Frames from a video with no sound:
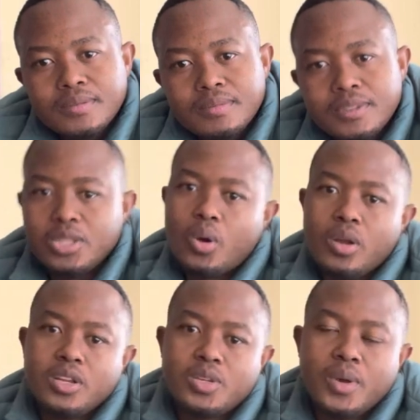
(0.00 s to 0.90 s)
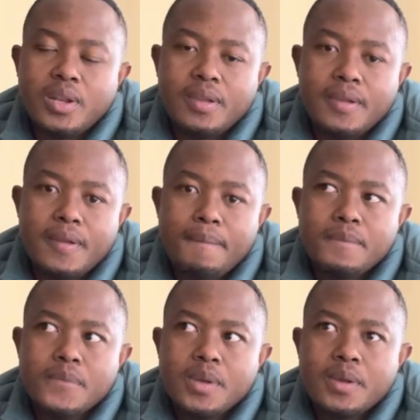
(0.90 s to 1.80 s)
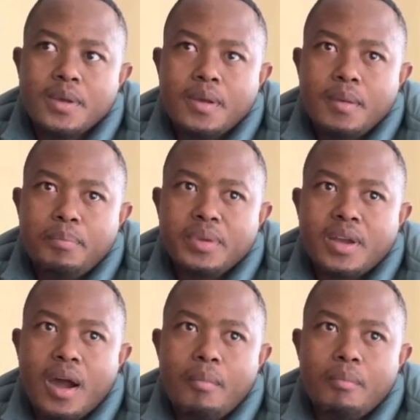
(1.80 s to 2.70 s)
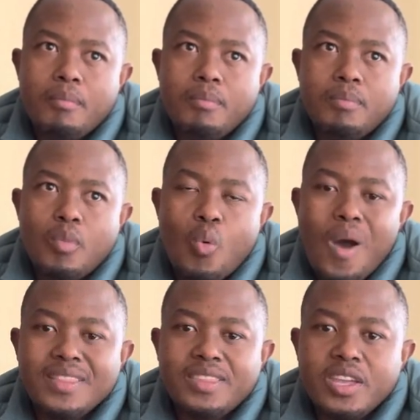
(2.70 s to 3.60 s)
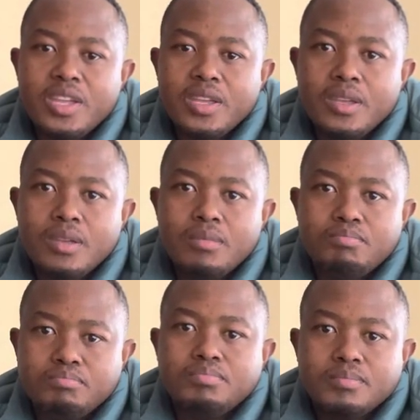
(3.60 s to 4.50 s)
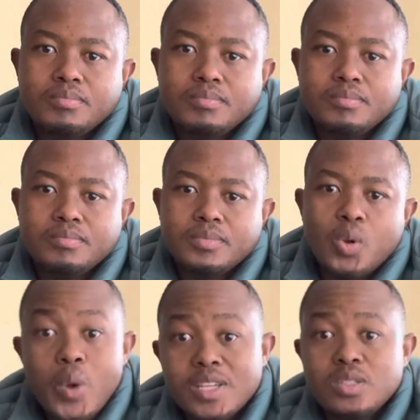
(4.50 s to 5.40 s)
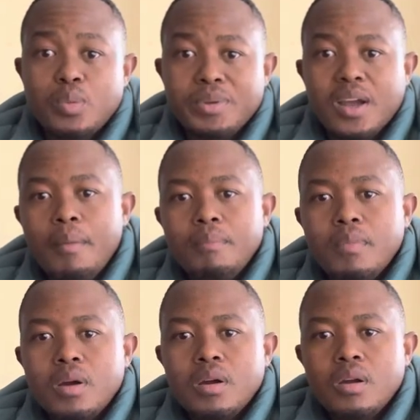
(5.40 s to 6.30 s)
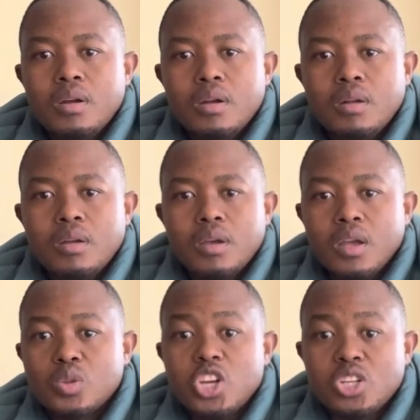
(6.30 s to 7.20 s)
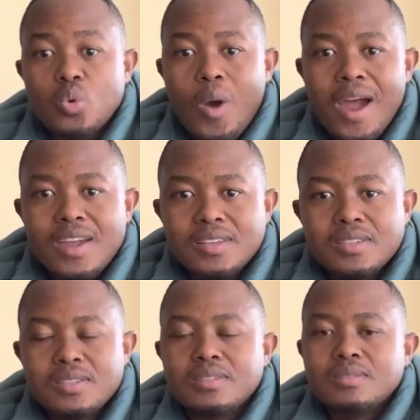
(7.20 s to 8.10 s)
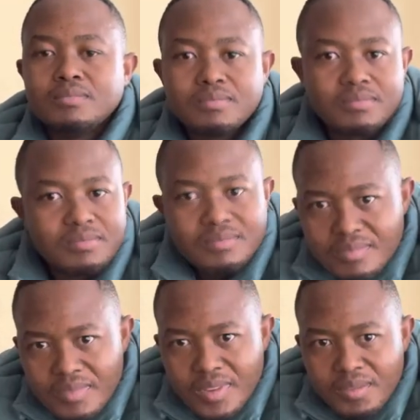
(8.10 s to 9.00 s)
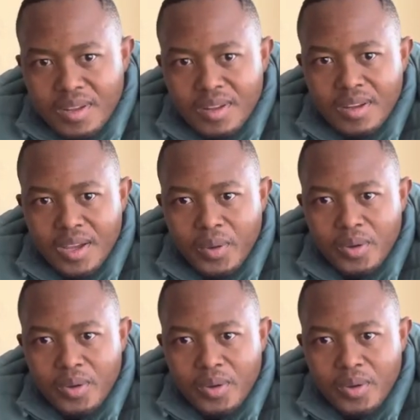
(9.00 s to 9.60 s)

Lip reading: They don't actually become what they wish to become, education wise, even it